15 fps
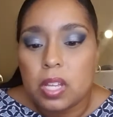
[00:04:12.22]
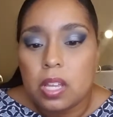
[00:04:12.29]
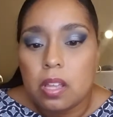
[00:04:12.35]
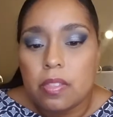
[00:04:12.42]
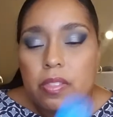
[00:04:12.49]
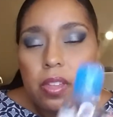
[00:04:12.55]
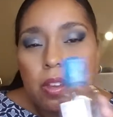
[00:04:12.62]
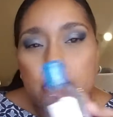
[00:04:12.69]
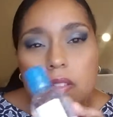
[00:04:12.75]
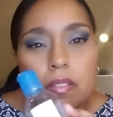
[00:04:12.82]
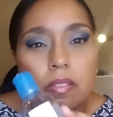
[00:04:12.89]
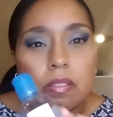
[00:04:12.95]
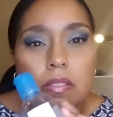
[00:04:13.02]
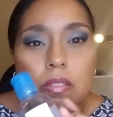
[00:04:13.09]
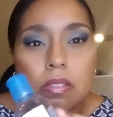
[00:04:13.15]
the
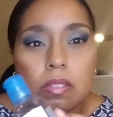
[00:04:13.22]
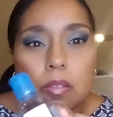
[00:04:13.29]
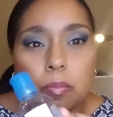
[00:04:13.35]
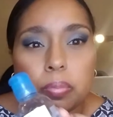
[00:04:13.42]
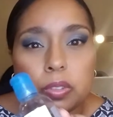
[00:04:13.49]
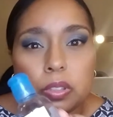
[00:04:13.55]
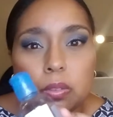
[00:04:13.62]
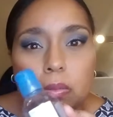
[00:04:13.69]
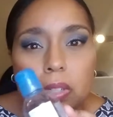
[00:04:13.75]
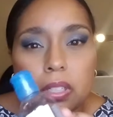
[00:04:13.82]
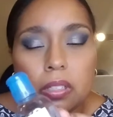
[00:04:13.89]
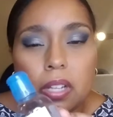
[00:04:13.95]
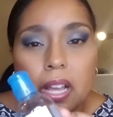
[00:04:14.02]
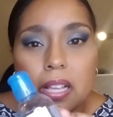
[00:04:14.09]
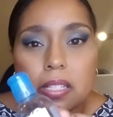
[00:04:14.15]
blue one
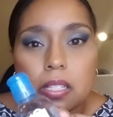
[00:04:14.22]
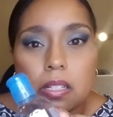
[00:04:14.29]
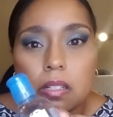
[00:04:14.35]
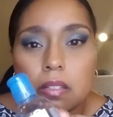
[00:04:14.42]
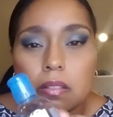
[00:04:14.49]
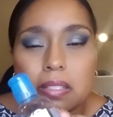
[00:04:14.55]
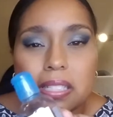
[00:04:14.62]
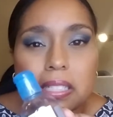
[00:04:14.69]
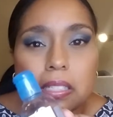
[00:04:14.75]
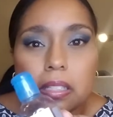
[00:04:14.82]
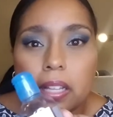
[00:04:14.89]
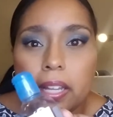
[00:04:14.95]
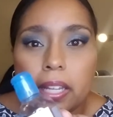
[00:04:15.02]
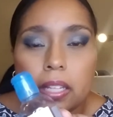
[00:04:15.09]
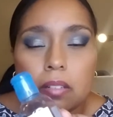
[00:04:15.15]
has a
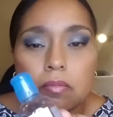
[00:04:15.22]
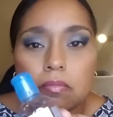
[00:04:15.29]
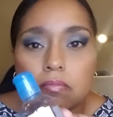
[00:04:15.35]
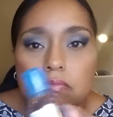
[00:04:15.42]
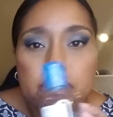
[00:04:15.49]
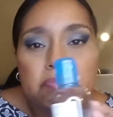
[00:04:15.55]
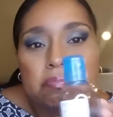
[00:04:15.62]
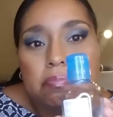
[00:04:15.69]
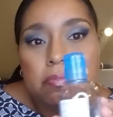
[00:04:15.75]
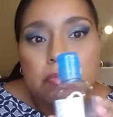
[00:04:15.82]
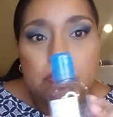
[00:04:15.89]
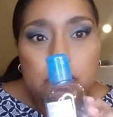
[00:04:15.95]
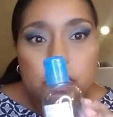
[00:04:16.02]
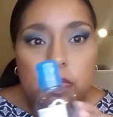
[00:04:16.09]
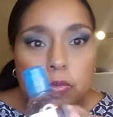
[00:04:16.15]
slight
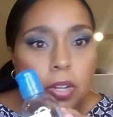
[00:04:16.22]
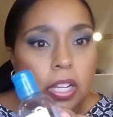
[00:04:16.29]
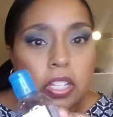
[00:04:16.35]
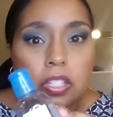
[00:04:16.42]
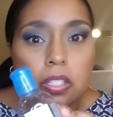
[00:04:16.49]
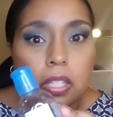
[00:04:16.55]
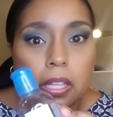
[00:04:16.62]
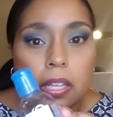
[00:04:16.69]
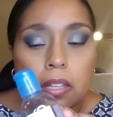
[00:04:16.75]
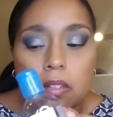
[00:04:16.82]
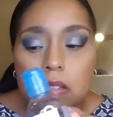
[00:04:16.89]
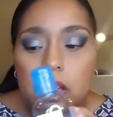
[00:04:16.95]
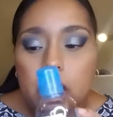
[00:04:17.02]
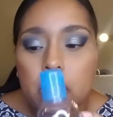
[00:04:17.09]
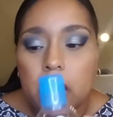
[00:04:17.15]
fresh scent,
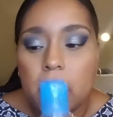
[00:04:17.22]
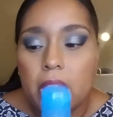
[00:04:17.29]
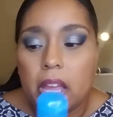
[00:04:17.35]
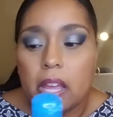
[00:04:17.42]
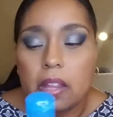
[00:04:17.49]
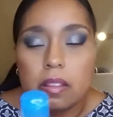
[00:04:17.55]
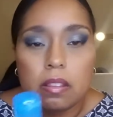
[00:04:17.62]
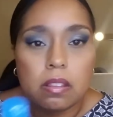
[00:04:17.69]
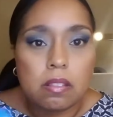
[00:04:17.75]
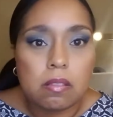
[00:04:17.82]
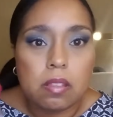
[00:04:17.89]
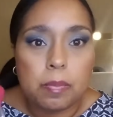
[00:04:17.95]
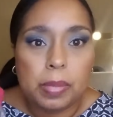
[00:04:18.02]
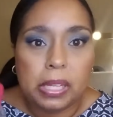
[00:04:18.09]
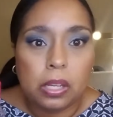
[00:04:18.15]
and the
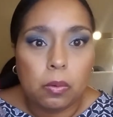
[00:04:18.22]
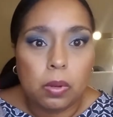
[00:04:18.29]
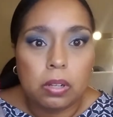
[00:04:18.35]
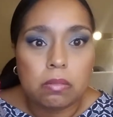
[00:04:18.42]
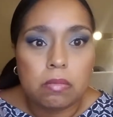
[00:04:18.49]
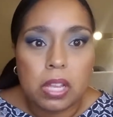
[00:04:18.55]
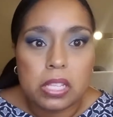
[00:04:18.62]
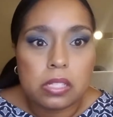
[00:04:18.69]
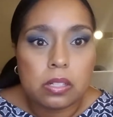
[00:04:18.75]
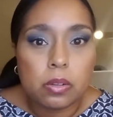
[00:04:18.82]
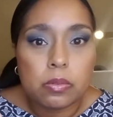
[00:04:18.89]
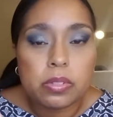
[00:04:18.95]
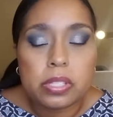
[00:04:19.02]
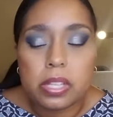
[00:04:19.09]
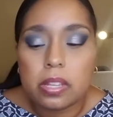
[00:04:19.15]
pink one has no
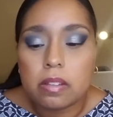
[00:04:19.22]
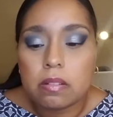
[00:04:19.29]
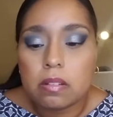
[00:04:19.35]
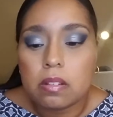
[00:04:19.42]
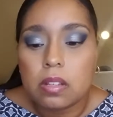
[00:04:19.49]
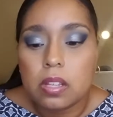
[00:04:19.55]
scent.